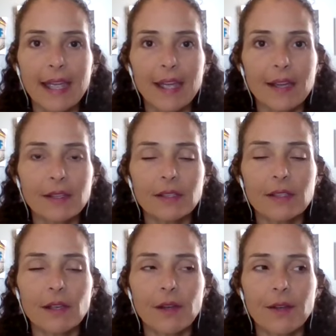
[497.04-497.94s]

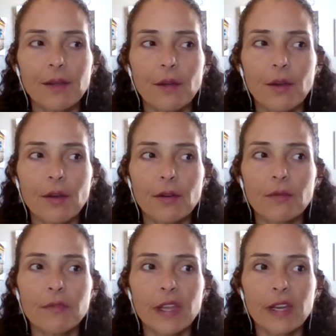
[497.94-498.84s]
and
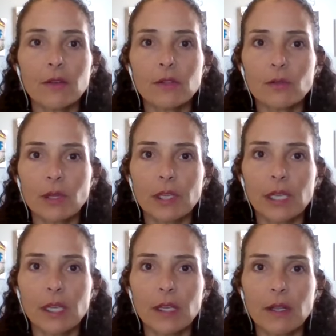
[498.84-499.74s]
her videos
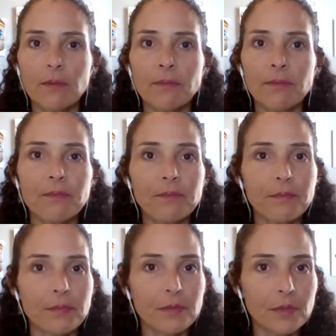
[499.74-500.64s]
really,
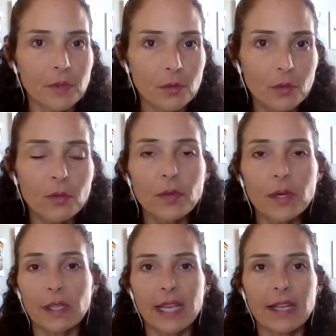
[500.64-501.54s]

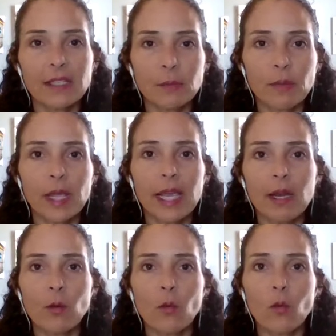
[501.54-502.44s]
really
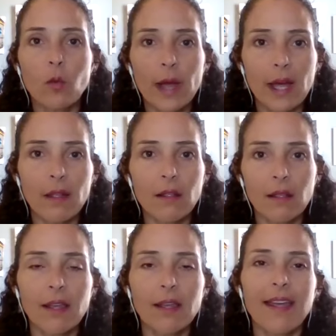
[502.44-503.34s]
explain
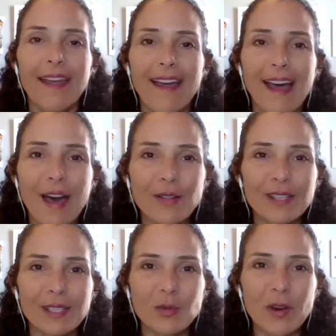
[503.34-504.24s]
well
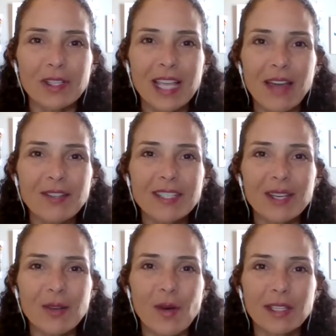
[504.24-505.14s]
how this works. How does
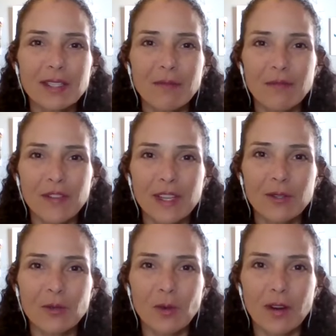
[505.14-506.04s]
the quantum
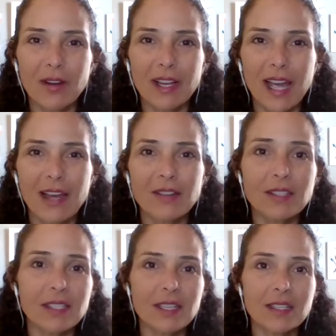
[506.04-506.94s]
field work? How
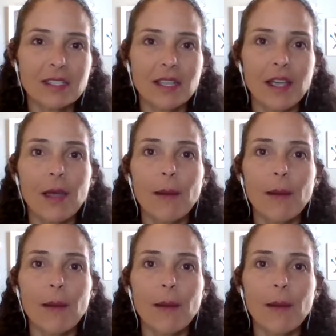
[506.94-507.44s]
does this